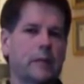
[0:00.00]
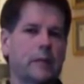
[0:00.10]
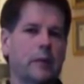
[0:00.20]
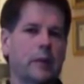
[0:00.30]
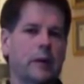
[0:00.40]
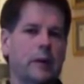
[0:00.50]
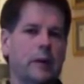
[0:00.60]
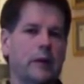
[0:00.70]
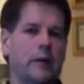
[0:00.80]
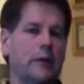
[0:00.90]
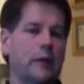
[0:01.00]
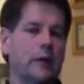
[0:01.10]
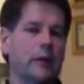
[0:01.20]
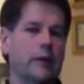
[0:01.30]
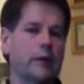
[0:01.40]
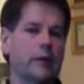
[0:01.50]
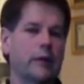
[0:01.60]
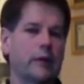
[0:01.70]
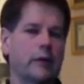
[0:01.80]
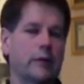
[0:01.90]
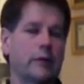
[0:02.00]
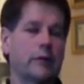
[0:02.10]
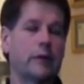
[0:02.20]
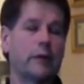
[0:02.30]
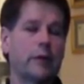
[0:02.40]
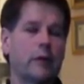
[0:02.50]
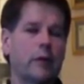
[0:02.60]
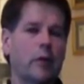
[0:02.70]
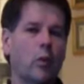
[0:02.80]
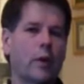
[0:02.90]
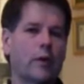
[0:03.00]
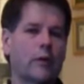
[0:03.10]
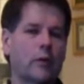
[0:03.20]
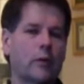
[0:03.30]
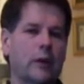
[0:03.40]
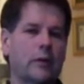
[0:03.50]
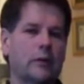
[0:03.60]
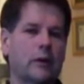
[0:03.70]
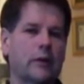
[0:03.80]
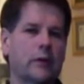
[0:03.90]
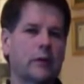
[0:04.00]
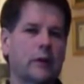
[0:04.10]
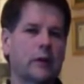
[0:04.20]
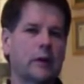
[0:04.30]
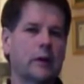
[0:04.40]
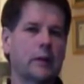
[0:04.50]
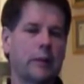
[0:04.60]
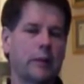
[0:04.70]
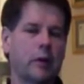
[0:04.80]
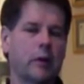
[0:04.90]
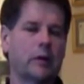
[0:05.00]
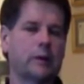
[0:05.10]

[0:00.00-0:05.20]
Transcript: but it's it's been very, very rewarding for myself and my partner.